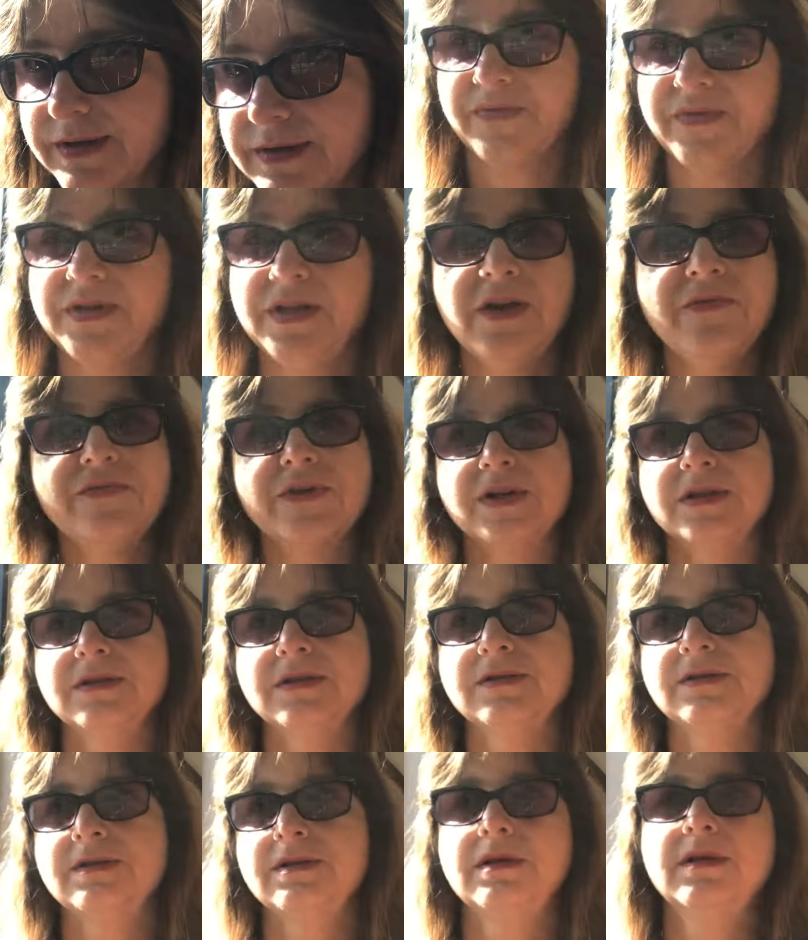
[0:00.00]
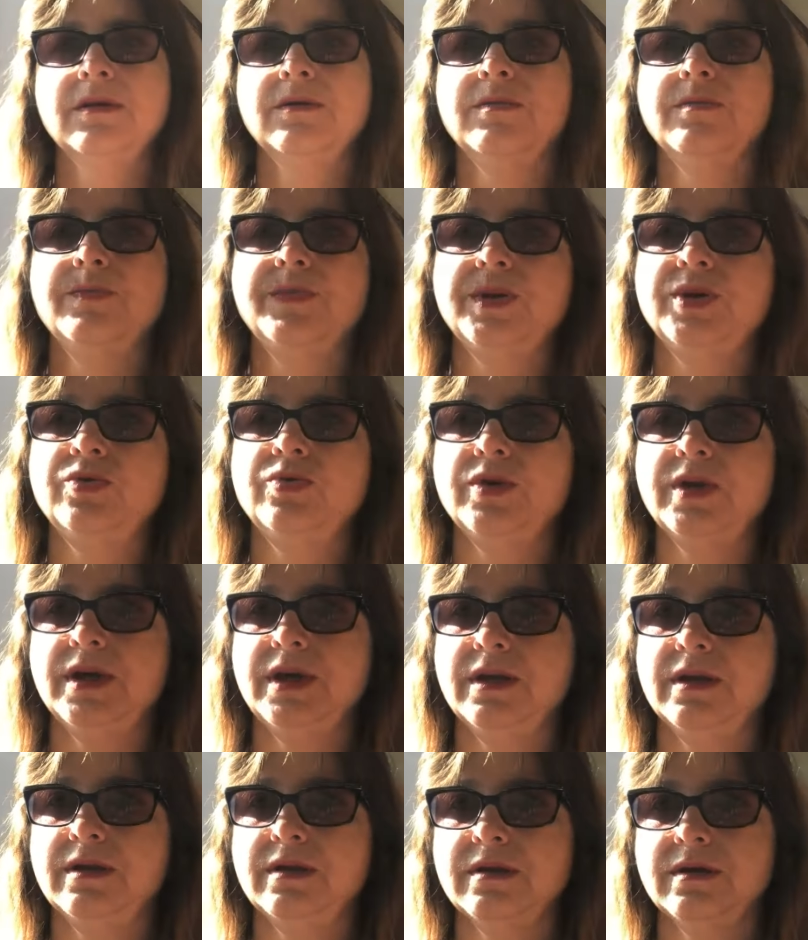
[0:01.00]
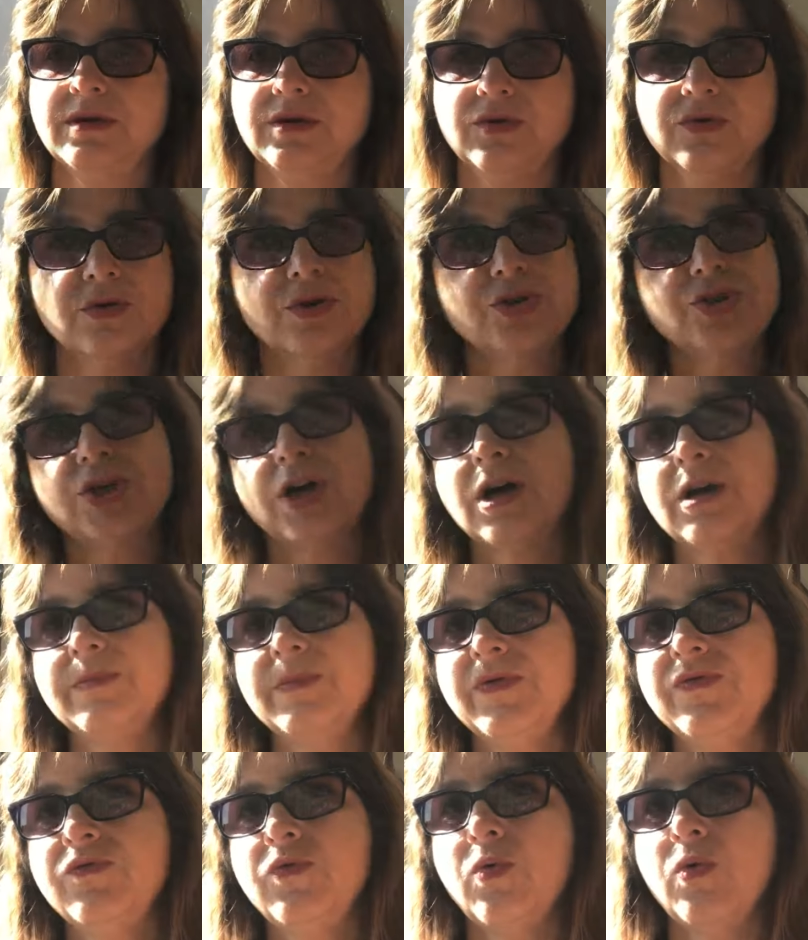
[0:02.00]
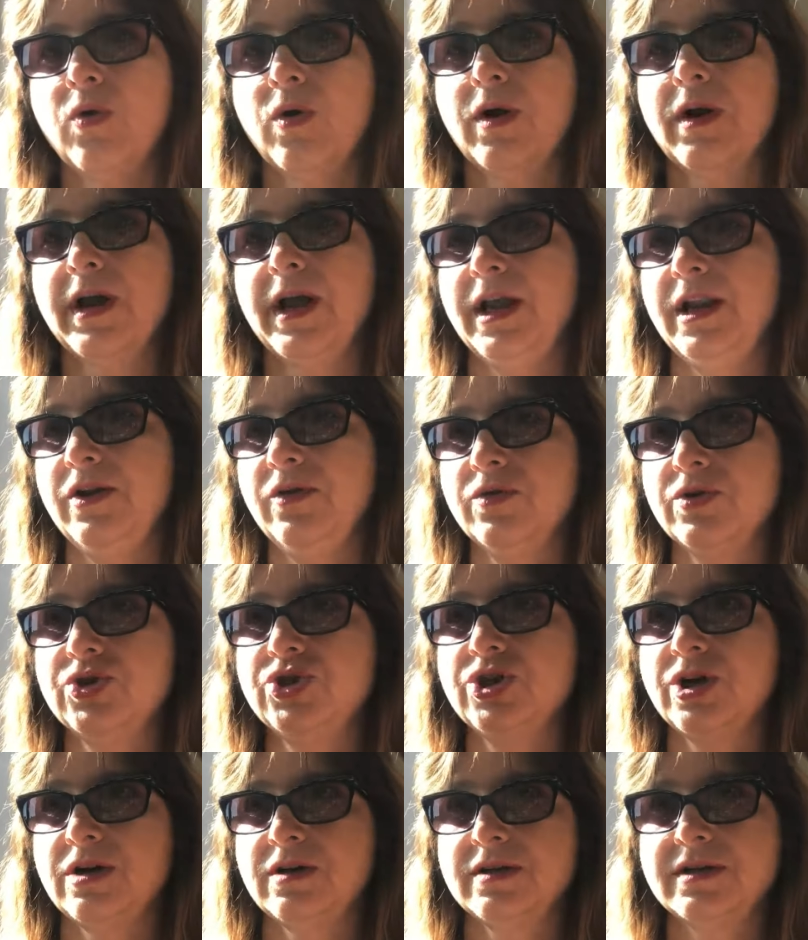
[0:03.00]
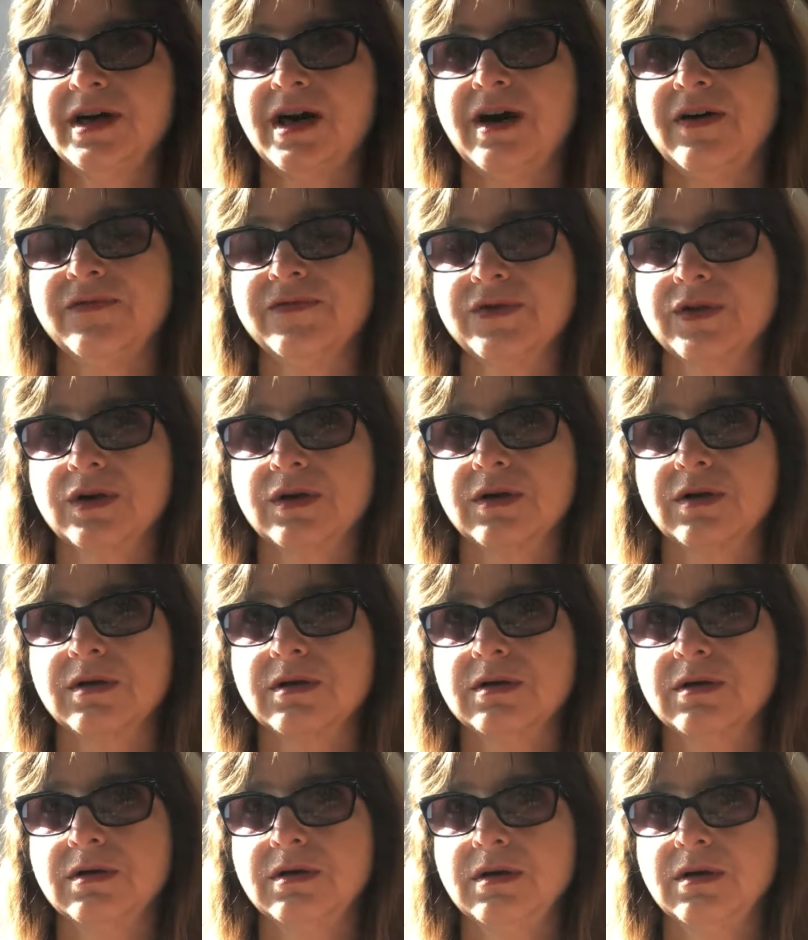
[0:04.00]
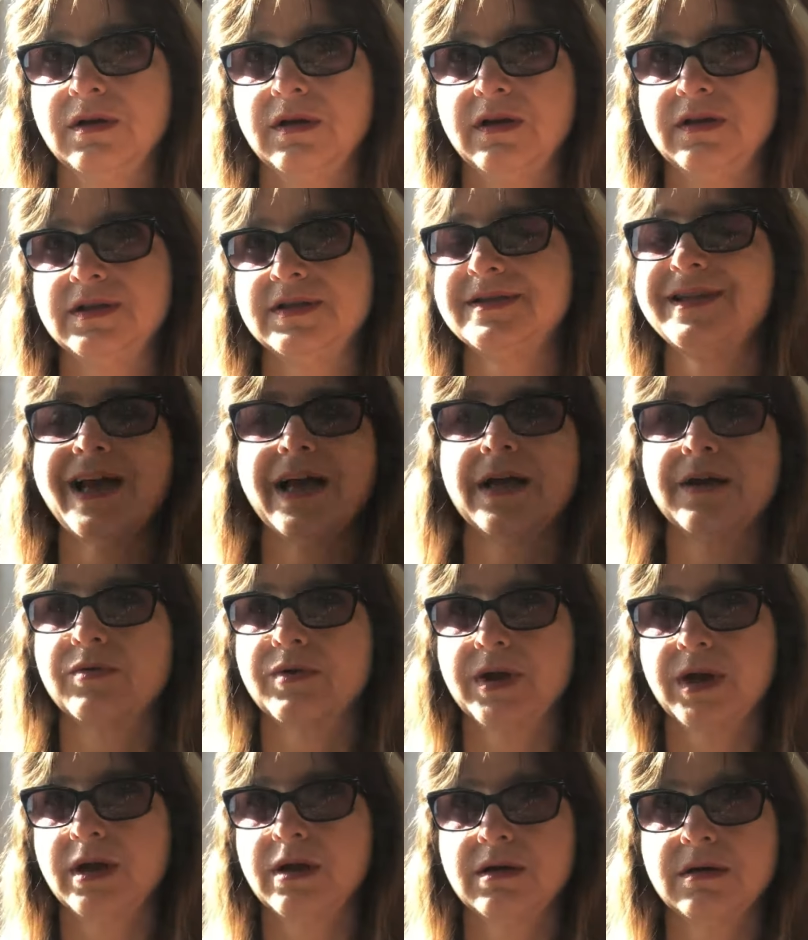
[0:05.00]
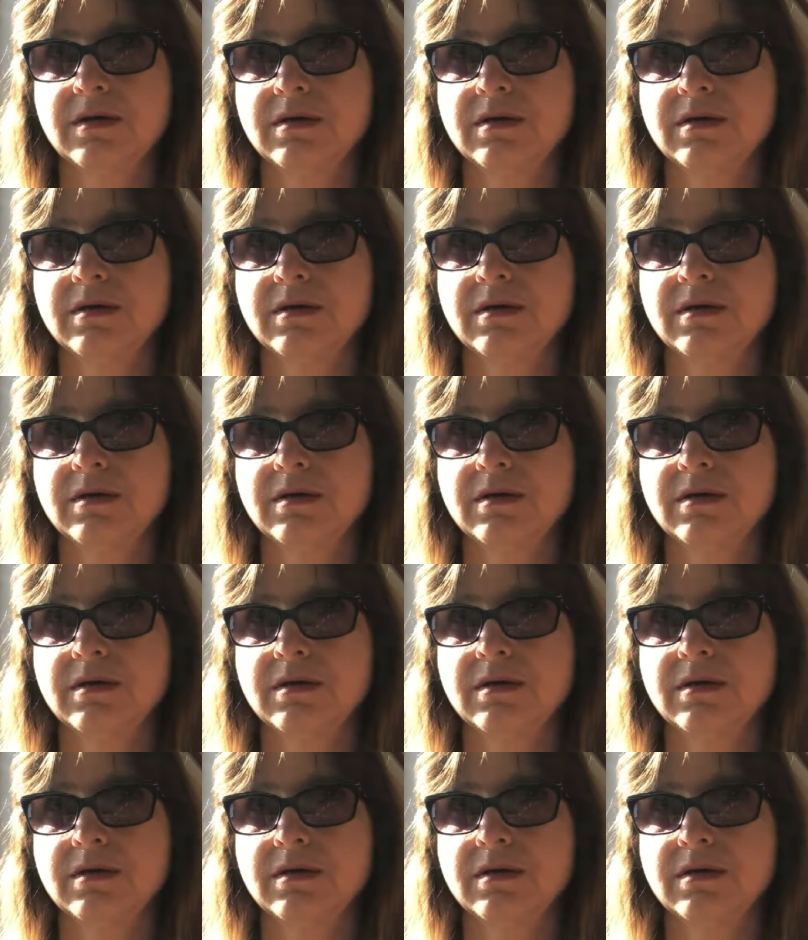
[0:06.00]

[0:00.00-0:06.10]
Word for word: the difference between your child before and your child after, it's staggering.